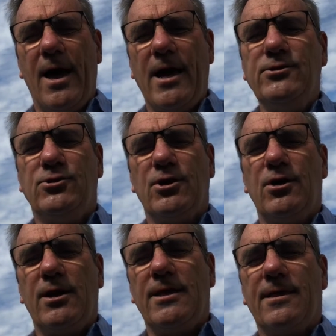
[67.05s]
a
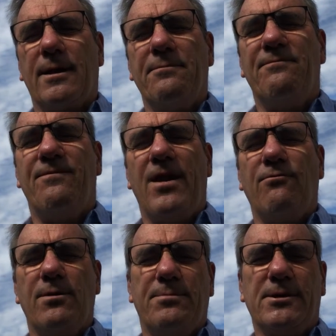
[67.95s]
journey that a
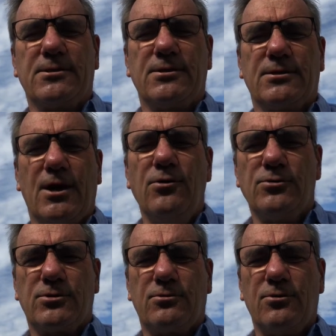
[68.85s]
veterinary business
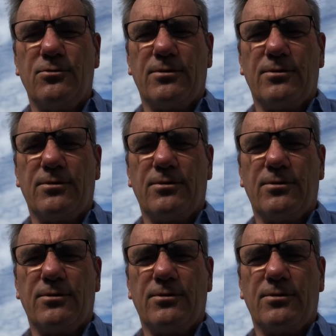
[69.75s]
goes through